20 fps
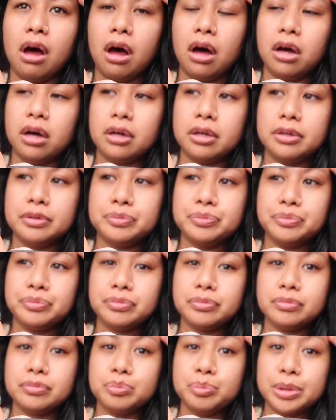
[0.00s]
Um,
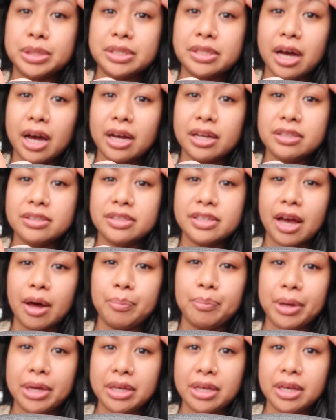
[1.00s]
besides, yeah,
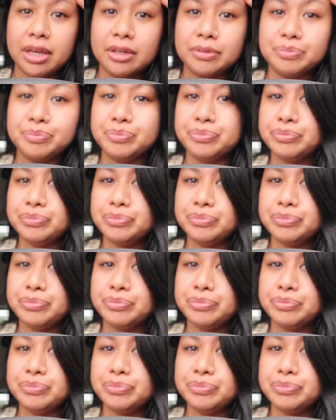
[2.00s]
baking